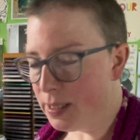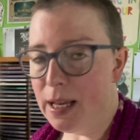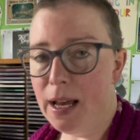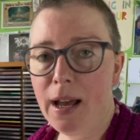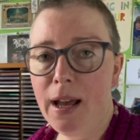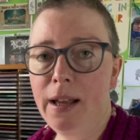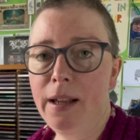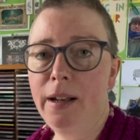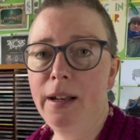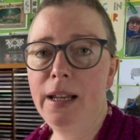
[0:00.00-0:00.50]
that,
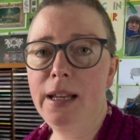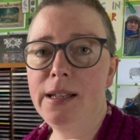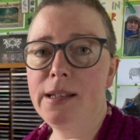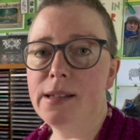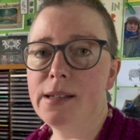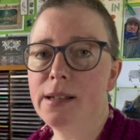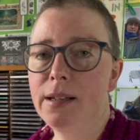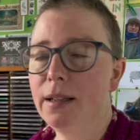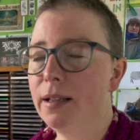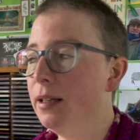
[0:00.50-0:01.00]
and
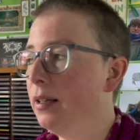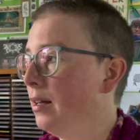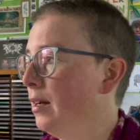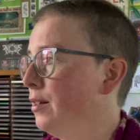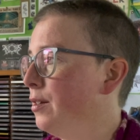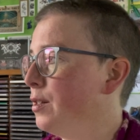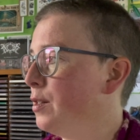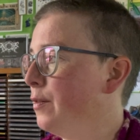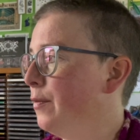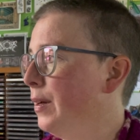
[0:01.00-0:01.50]
instantly I
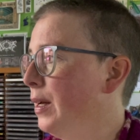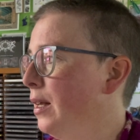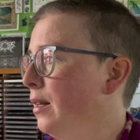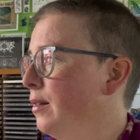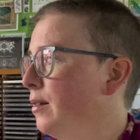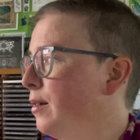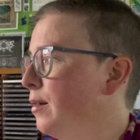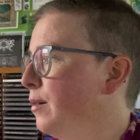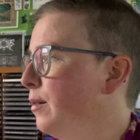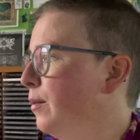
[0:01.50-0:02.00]
just felt